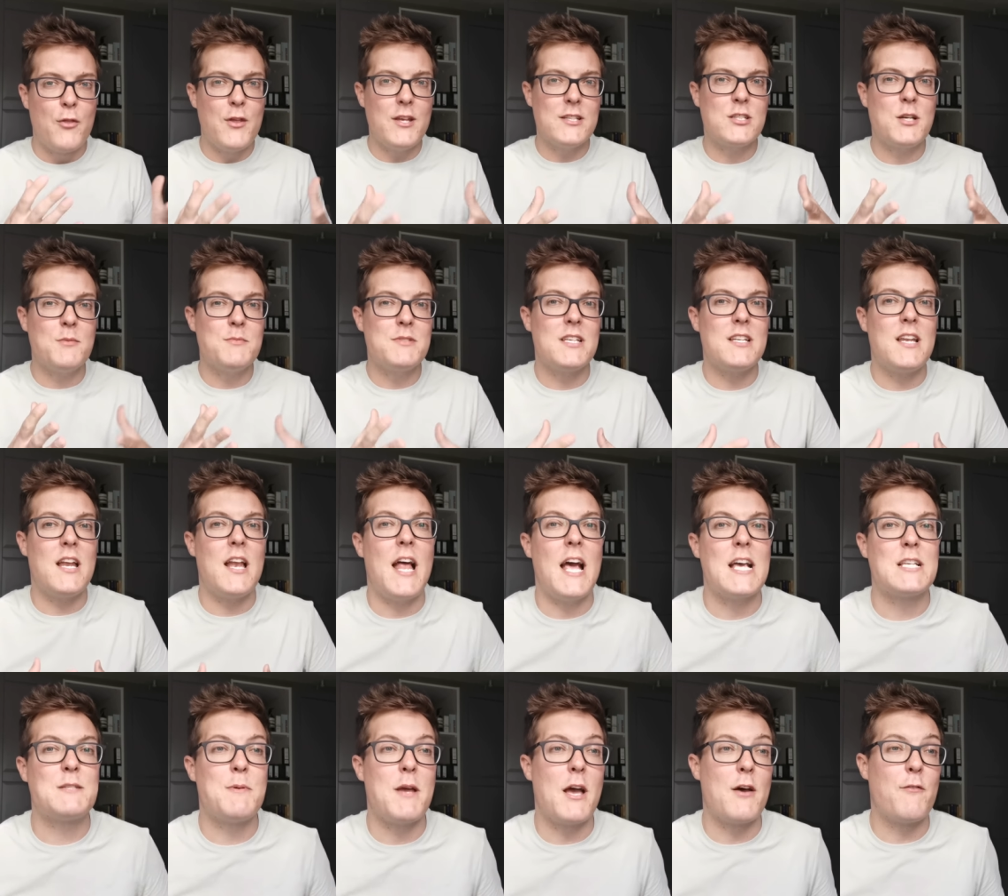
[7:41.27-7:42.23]
This comes in
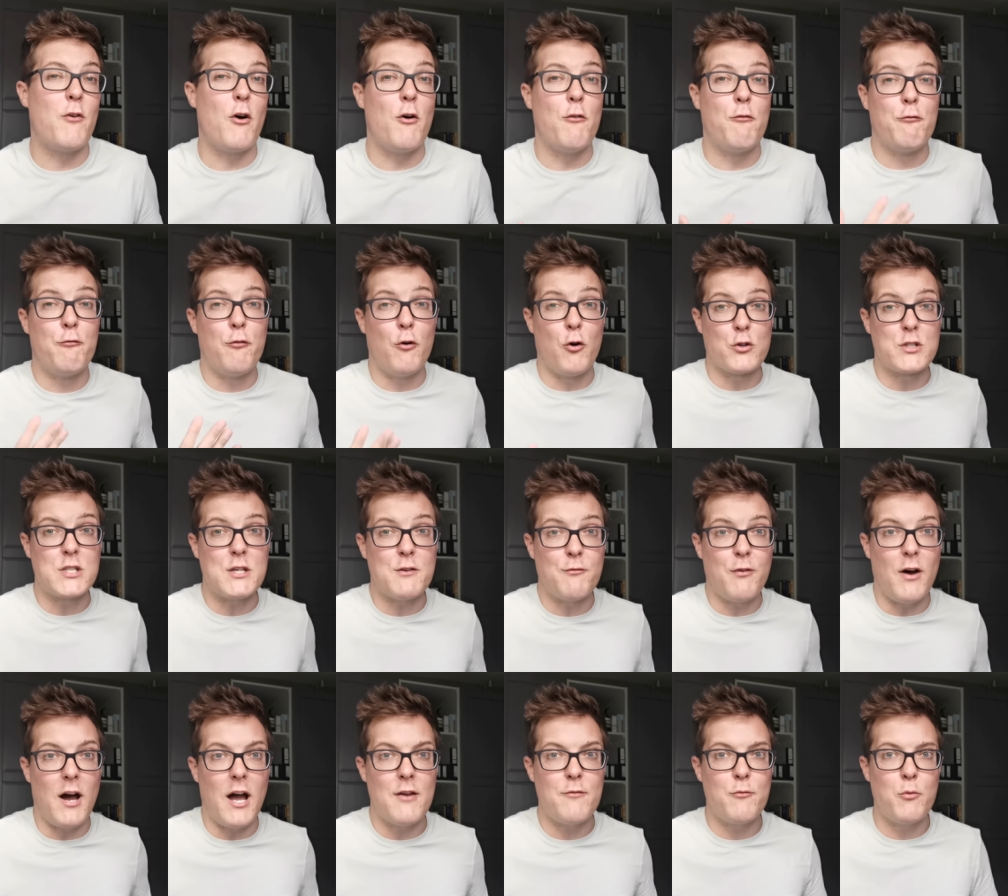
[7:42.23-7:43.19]
an SPF of
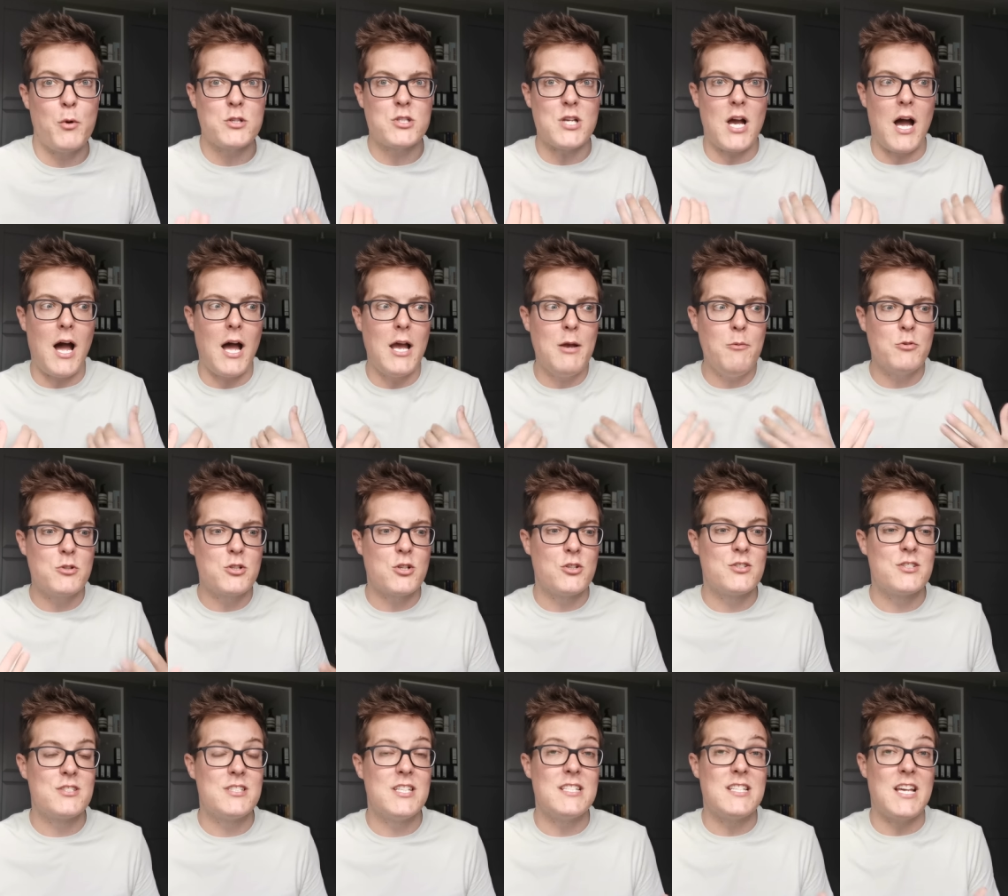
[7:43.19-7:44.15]
45, which I would
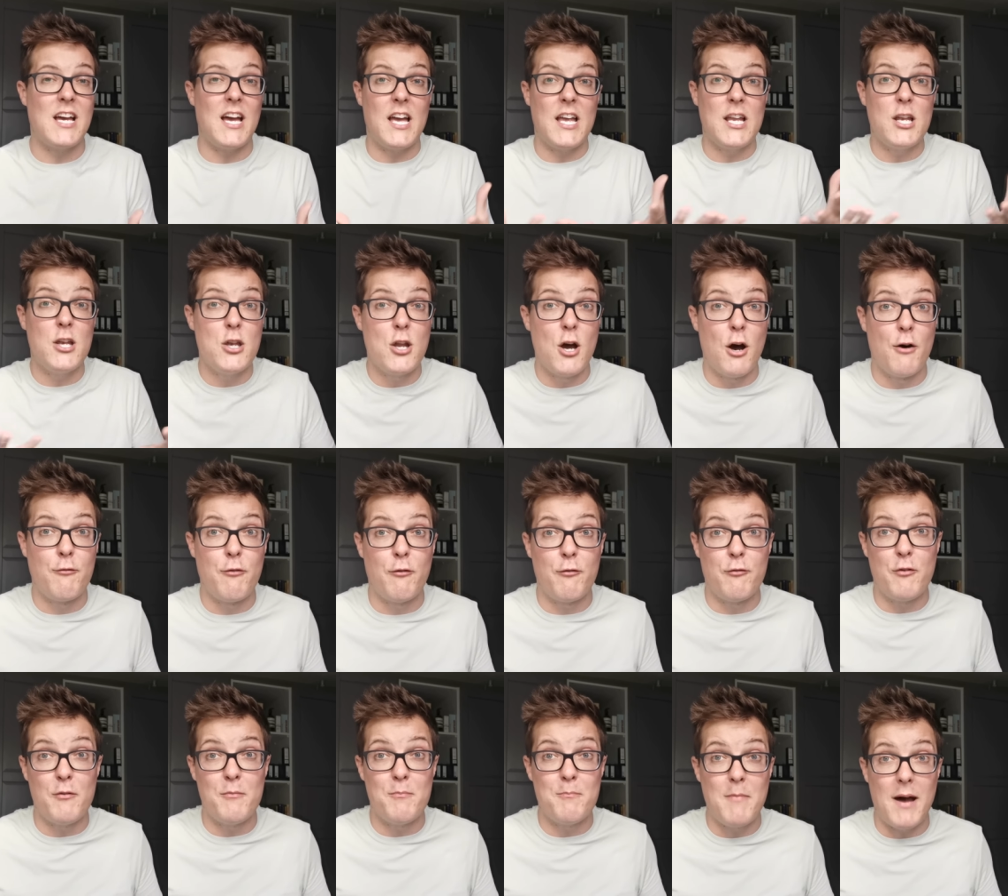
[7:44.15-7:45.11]
consider
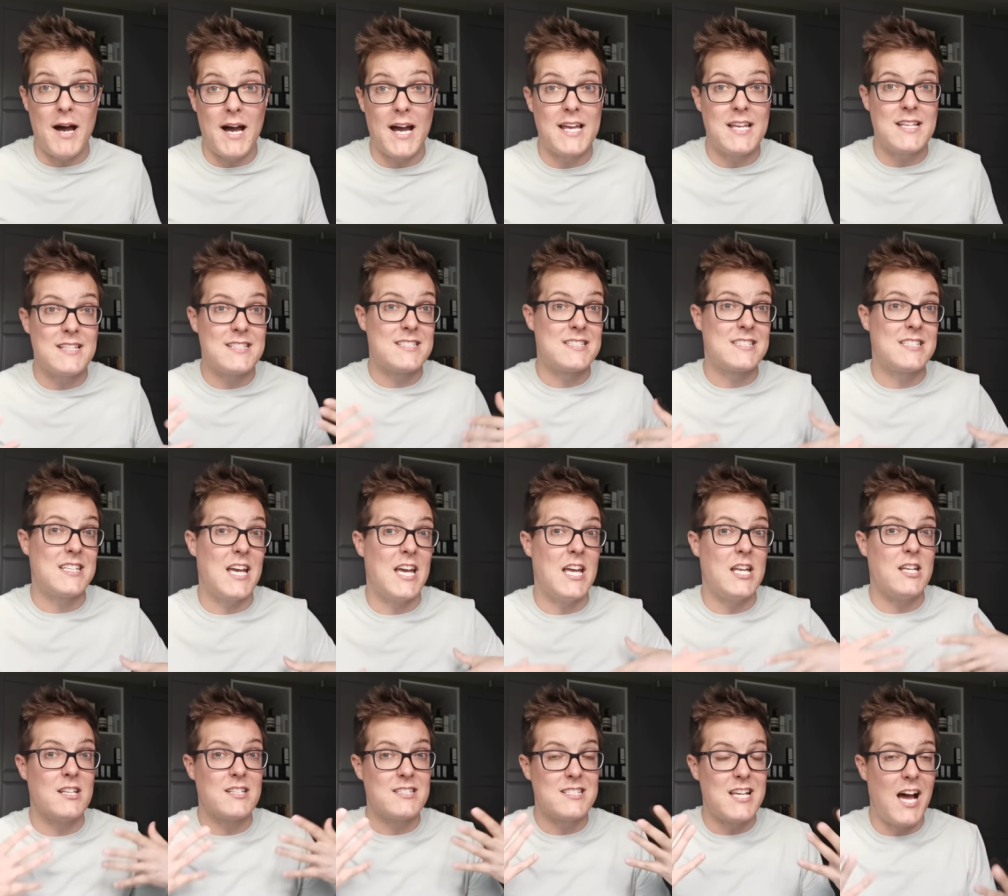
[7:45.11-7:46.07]
enough for my
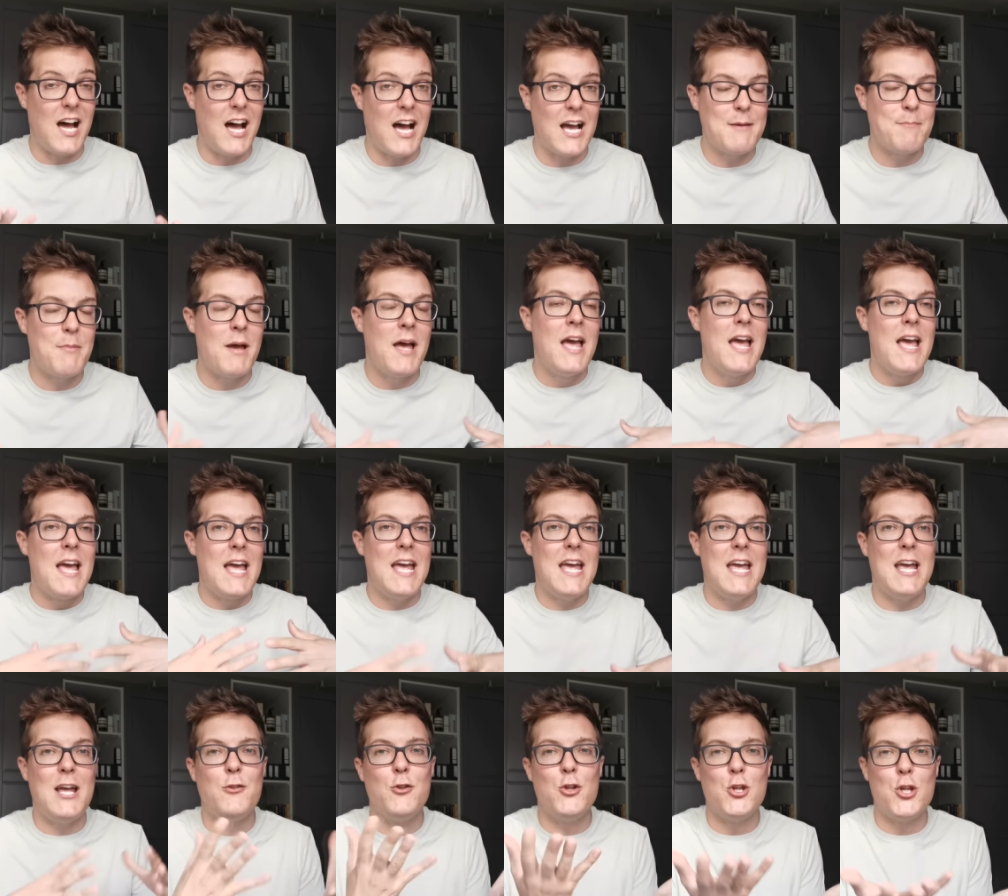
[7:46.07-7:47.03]
skin type
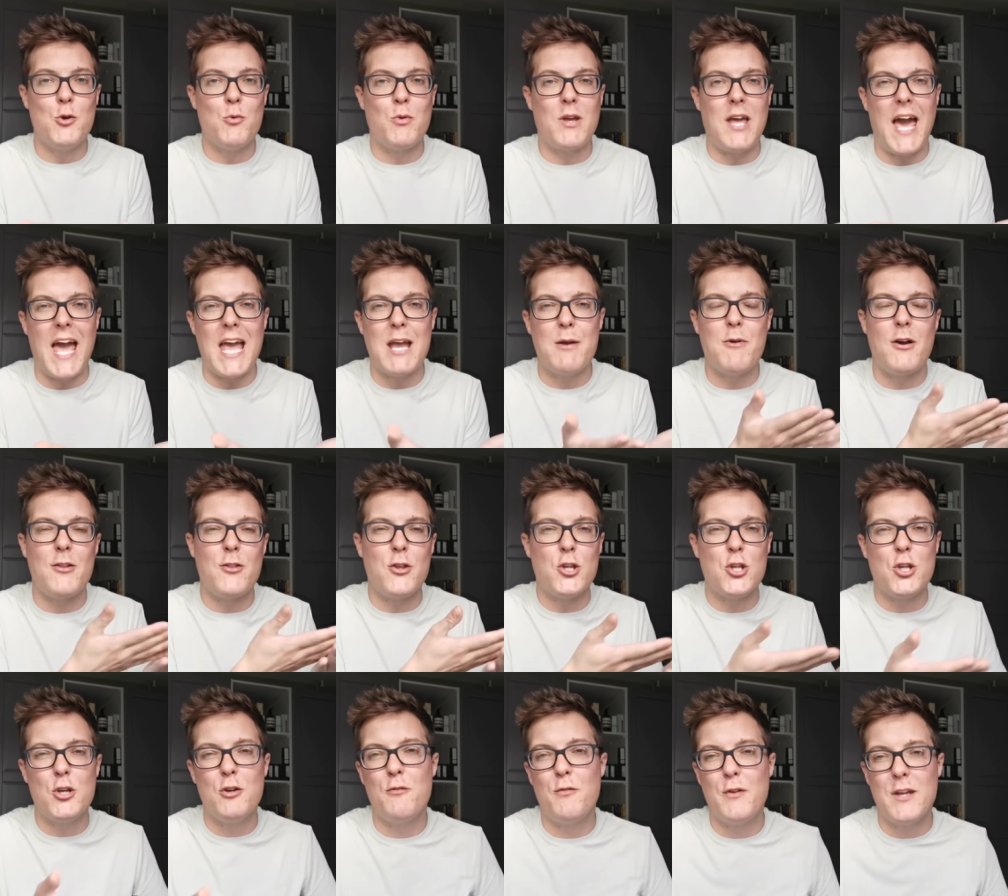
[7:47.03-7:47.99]
here in the UK, where
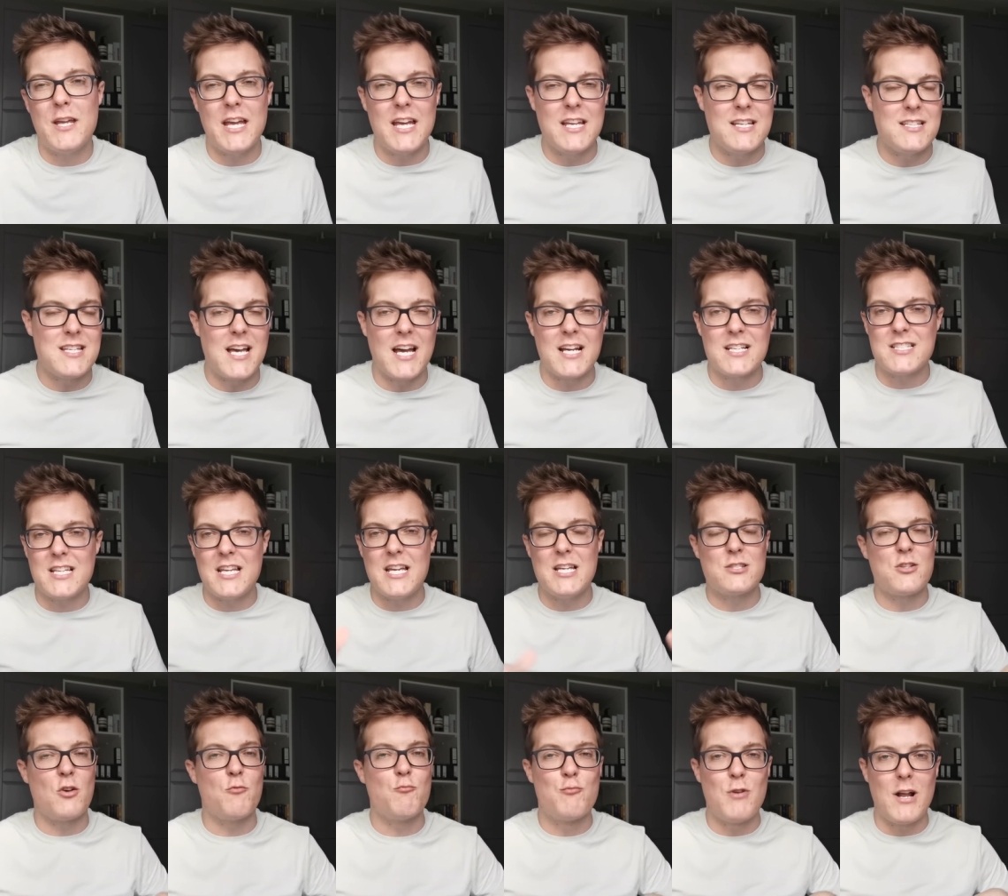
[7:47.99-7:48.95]
the UV index
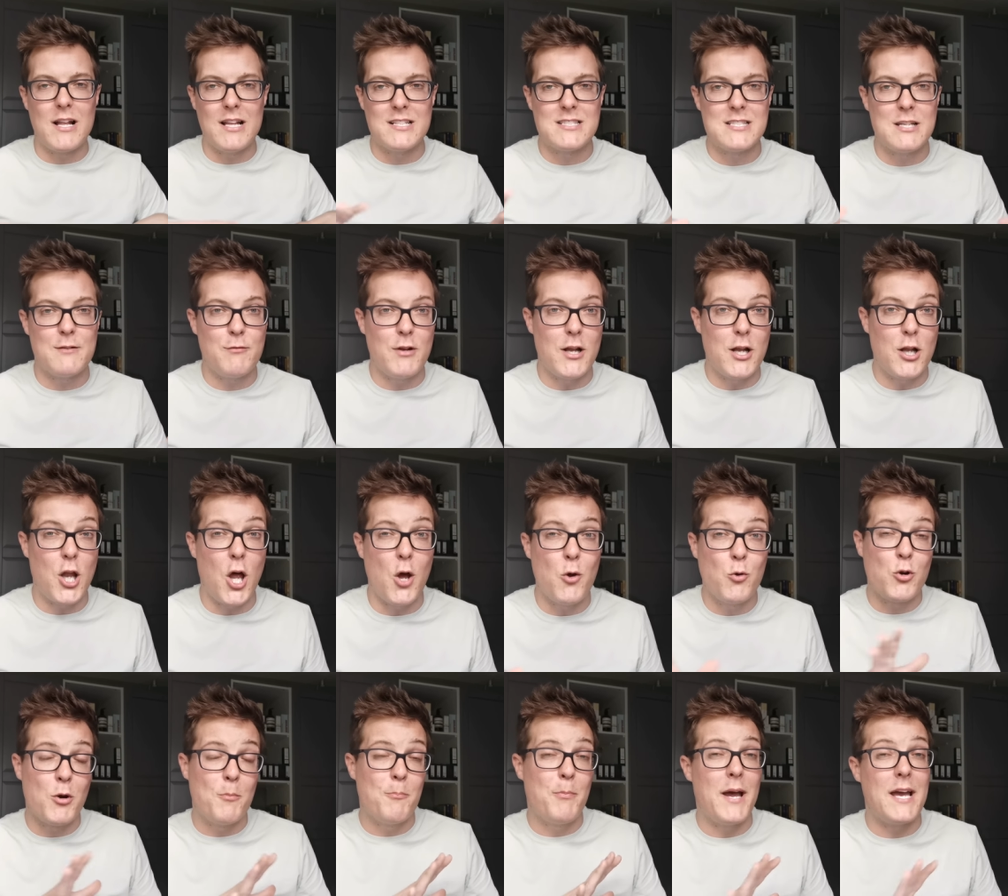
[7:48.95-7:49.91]
is relatively
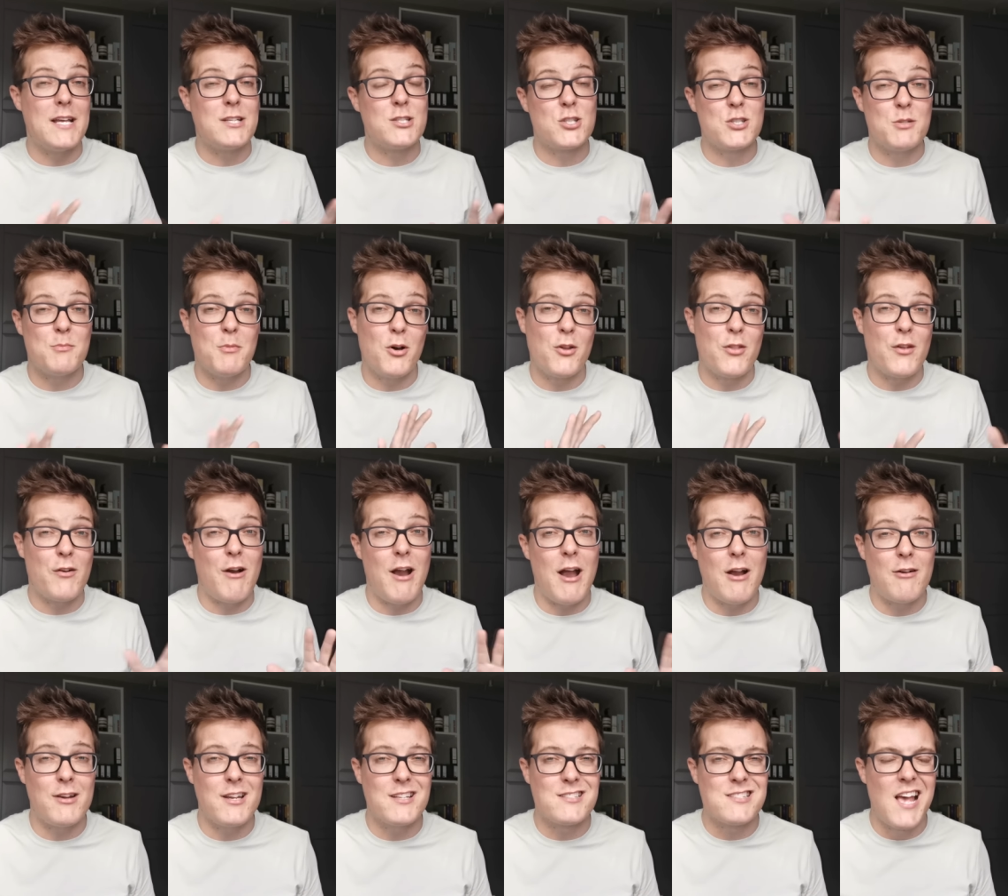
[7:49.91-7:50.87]
low compared to some other
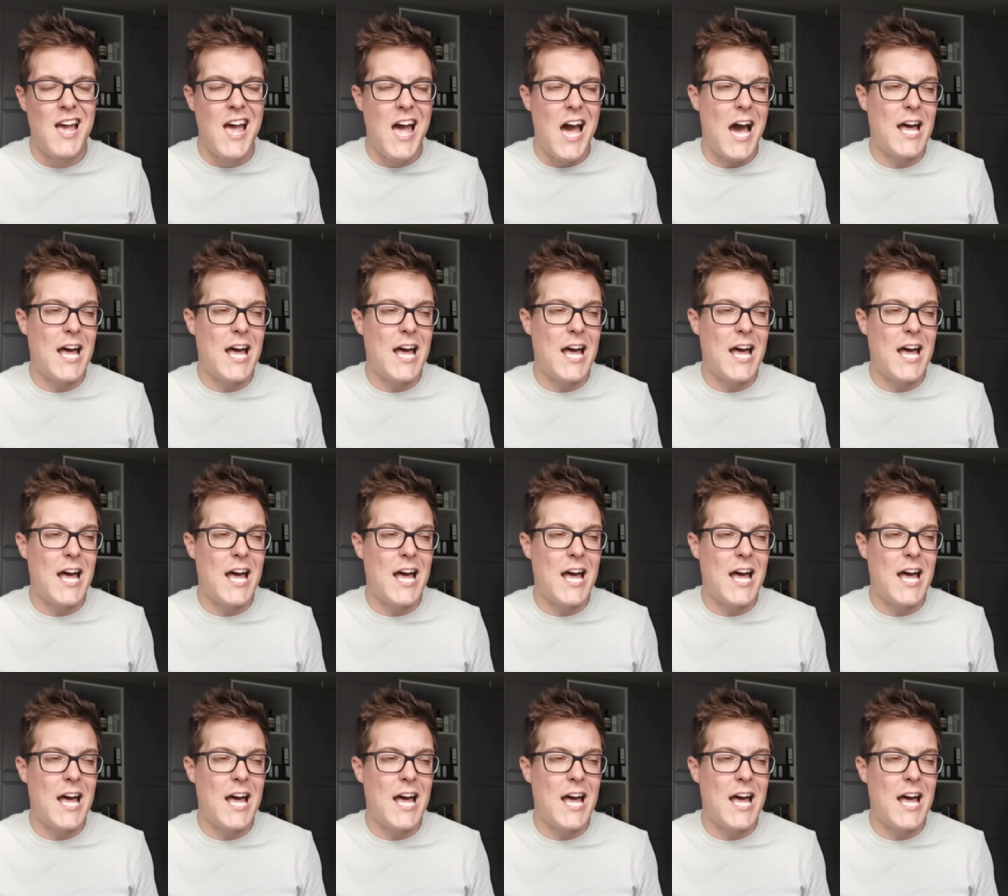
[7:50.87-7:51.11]
areas,